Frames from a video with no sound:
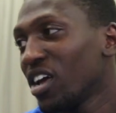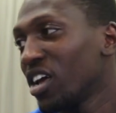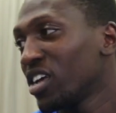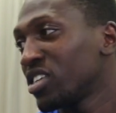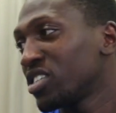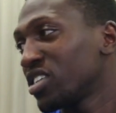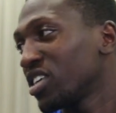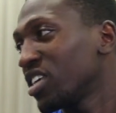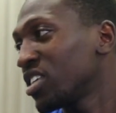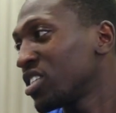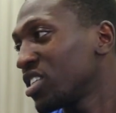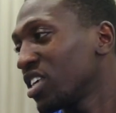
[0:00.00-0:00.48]

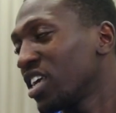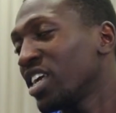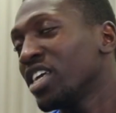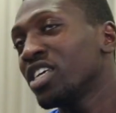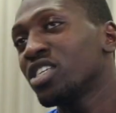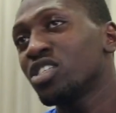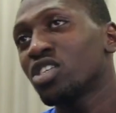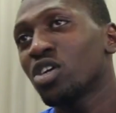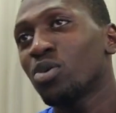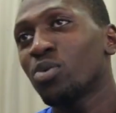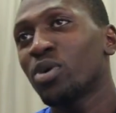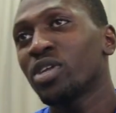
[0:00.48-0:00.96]
It's
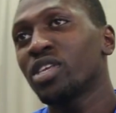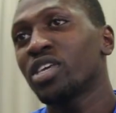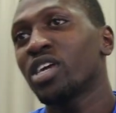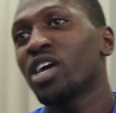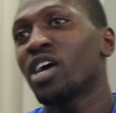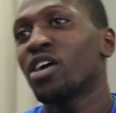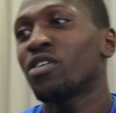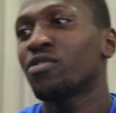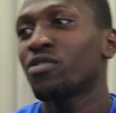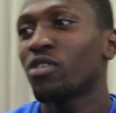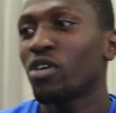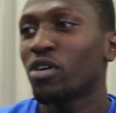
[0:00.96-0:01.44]
easier when you
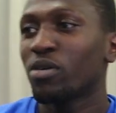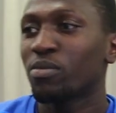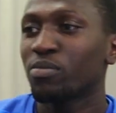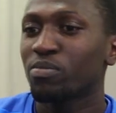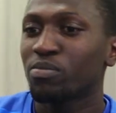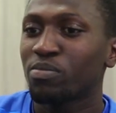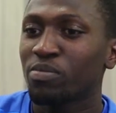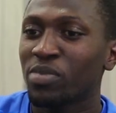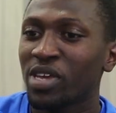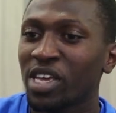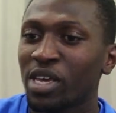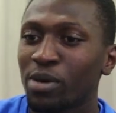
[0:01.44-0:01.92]
have
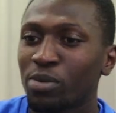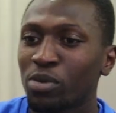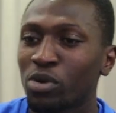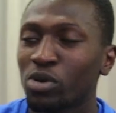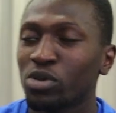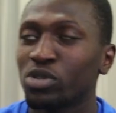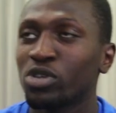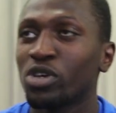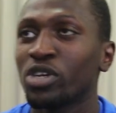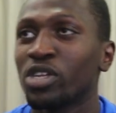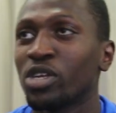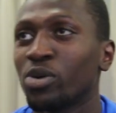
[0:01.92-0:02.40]

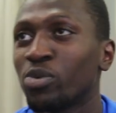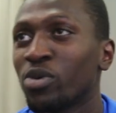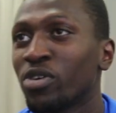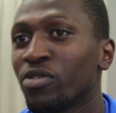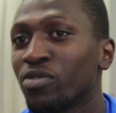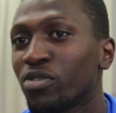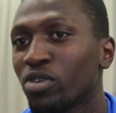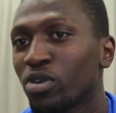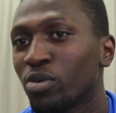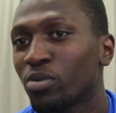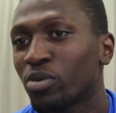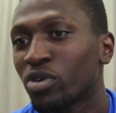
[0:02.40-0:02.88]
people doing it
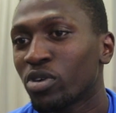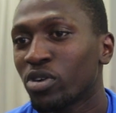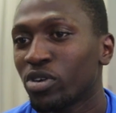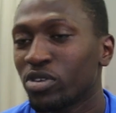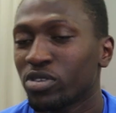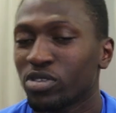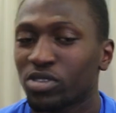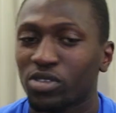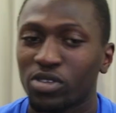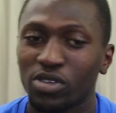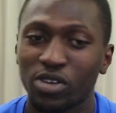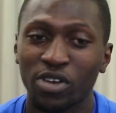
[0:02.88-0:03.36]
with you,
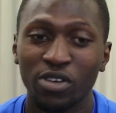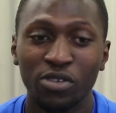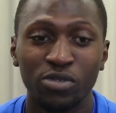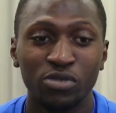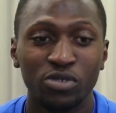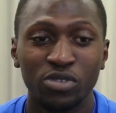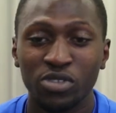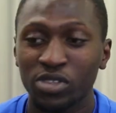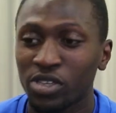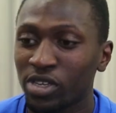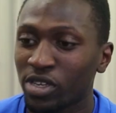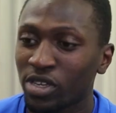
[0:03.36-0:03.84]
because
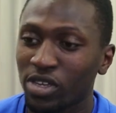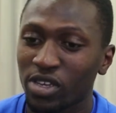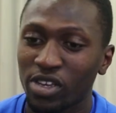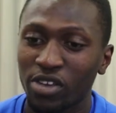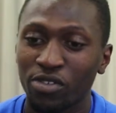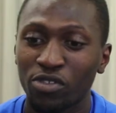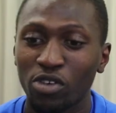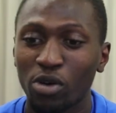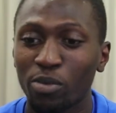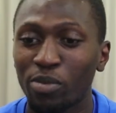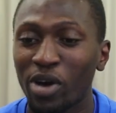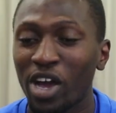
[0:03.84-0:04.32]

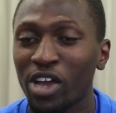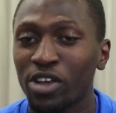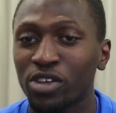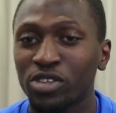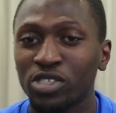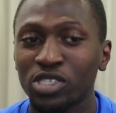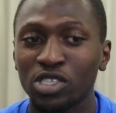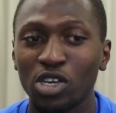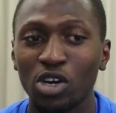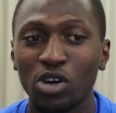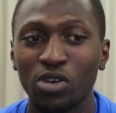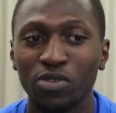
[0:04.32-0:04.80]
if you're by
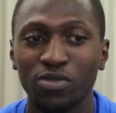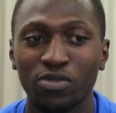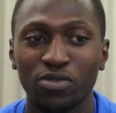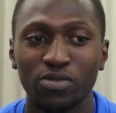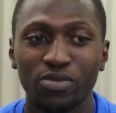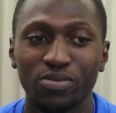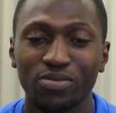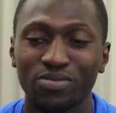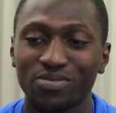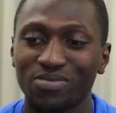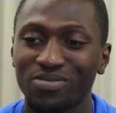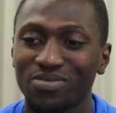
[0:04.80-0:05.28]
yourself,
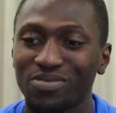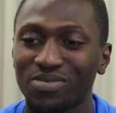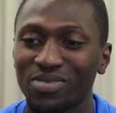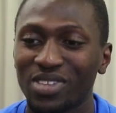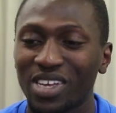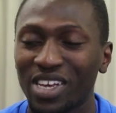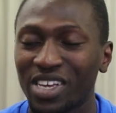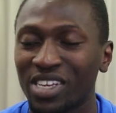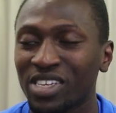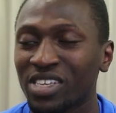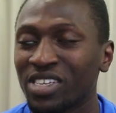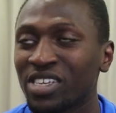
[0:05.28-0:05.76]

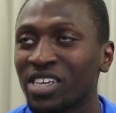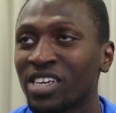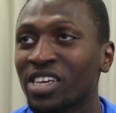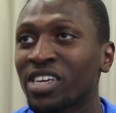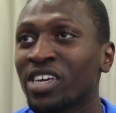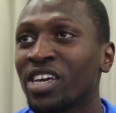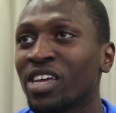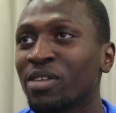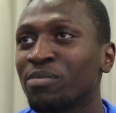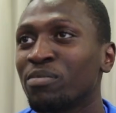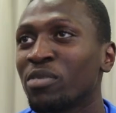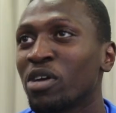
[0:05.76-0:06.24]
like
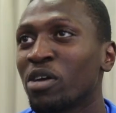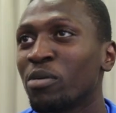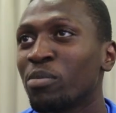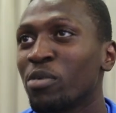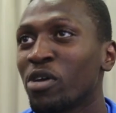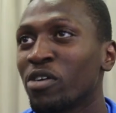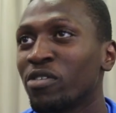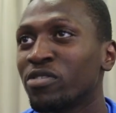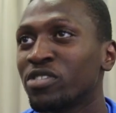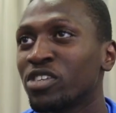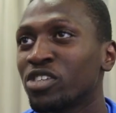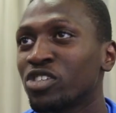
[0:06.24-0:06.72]
it can be a
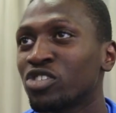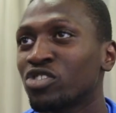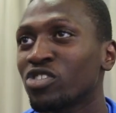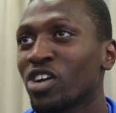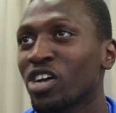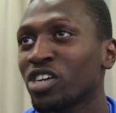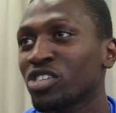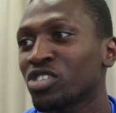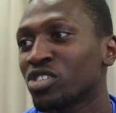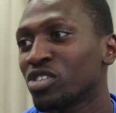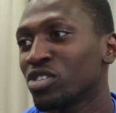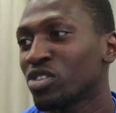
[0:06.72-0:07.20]
bit of a
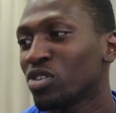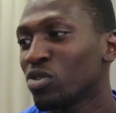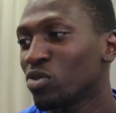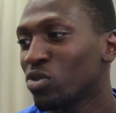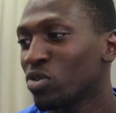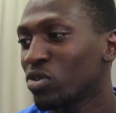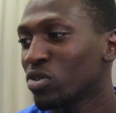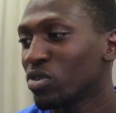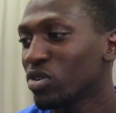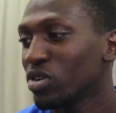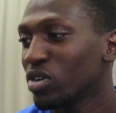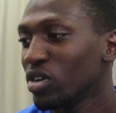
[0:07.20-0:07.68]
distraction,
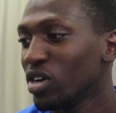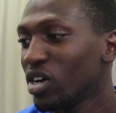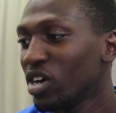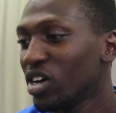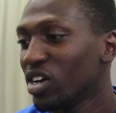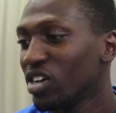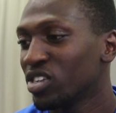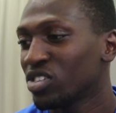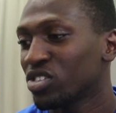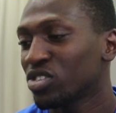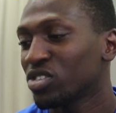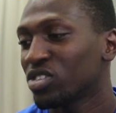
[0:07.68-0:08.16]
or
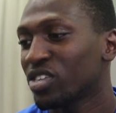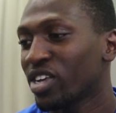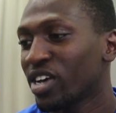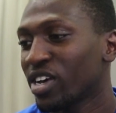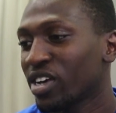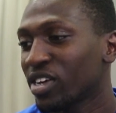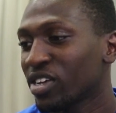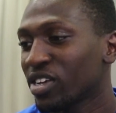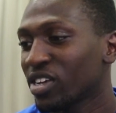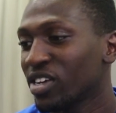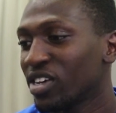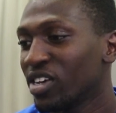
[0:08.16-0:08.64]
it's just
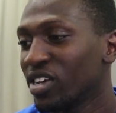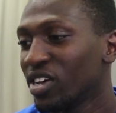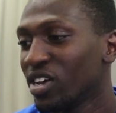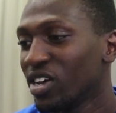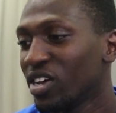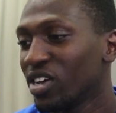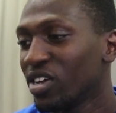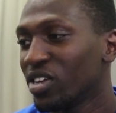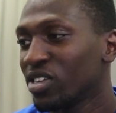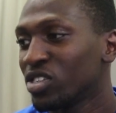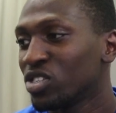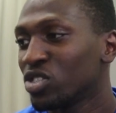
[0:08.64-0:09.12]
like
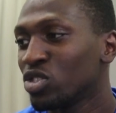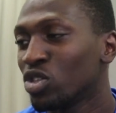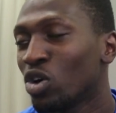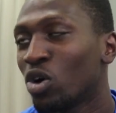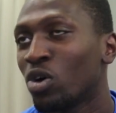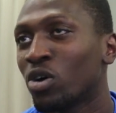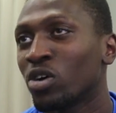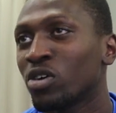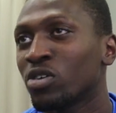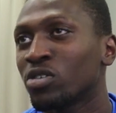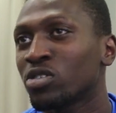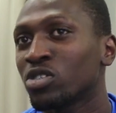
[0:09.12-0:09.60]

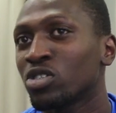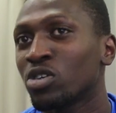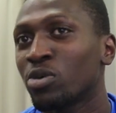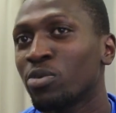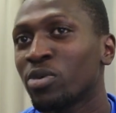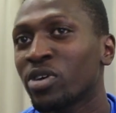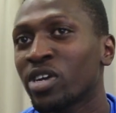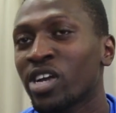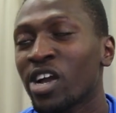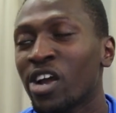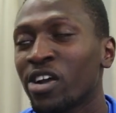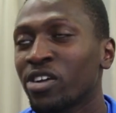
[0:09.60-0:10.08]
not
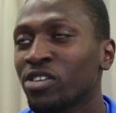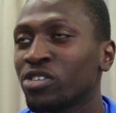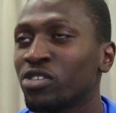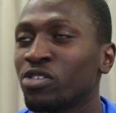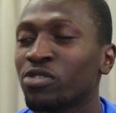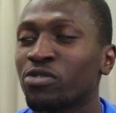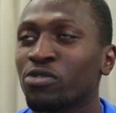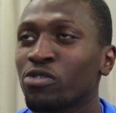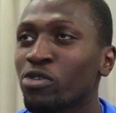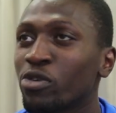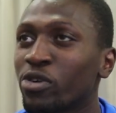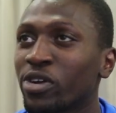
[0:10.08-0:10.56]
someone carrying
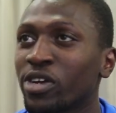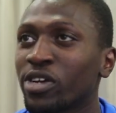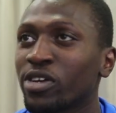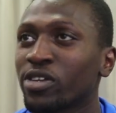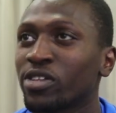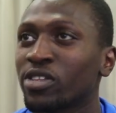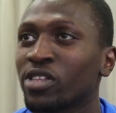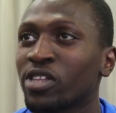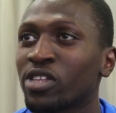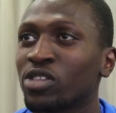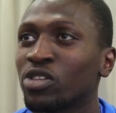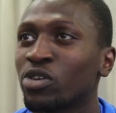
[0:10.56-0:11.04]
you through it,
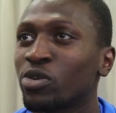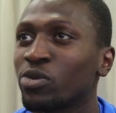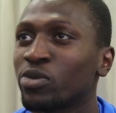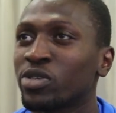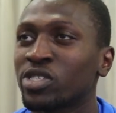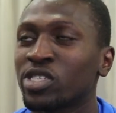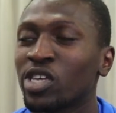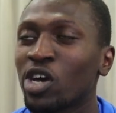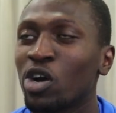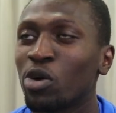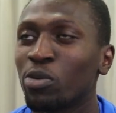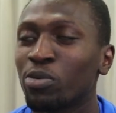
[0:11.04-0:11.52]
like no
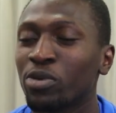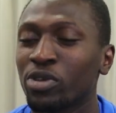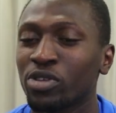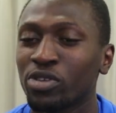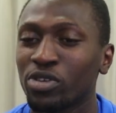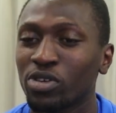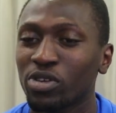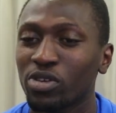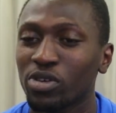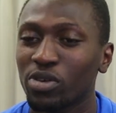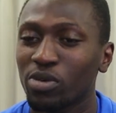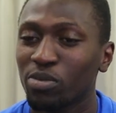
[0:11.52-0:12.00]
one's helping
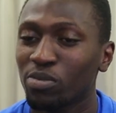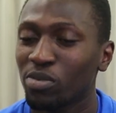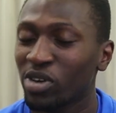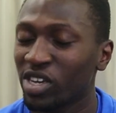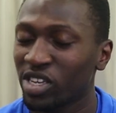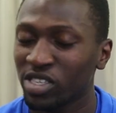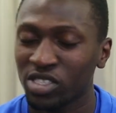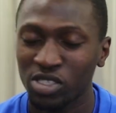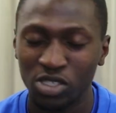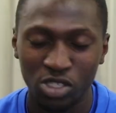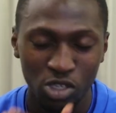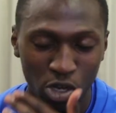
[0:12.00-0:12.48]
you. But
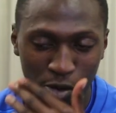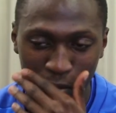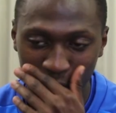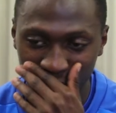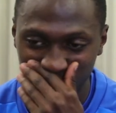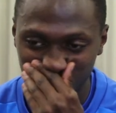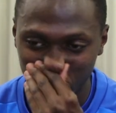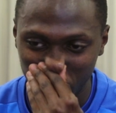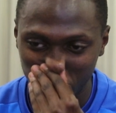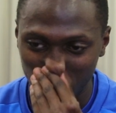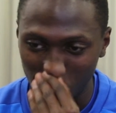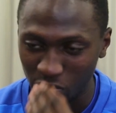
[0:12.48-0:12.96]
it's so
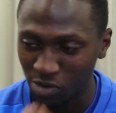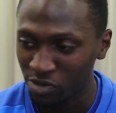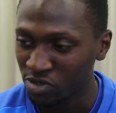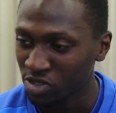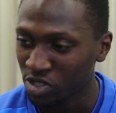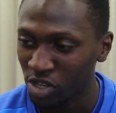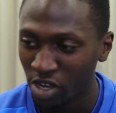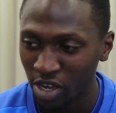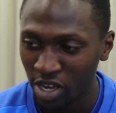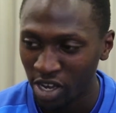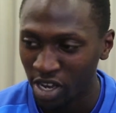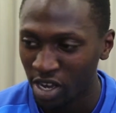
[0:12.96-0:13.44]
much easier with
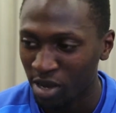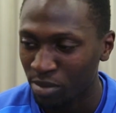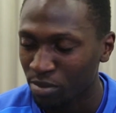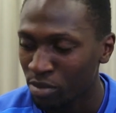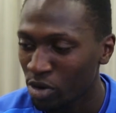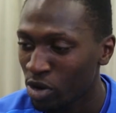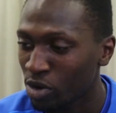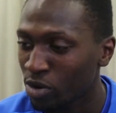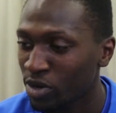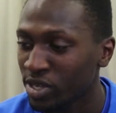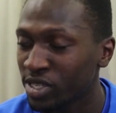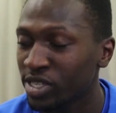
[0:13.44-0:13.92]
Sir
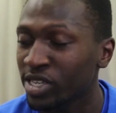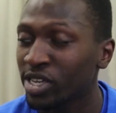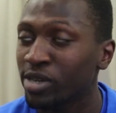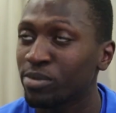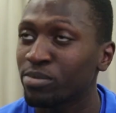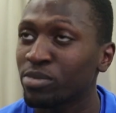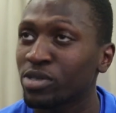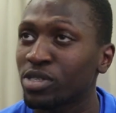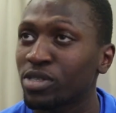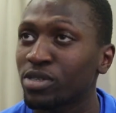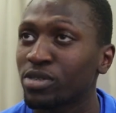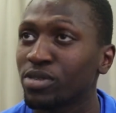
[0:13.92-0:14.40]
Hatmo and
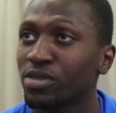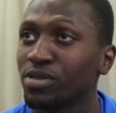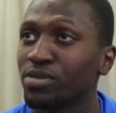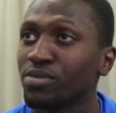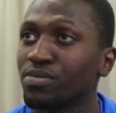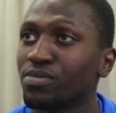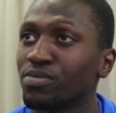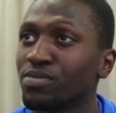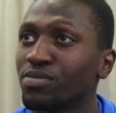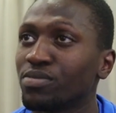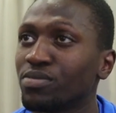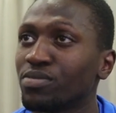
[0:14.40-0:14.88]

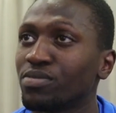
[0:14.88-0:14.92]
Dems.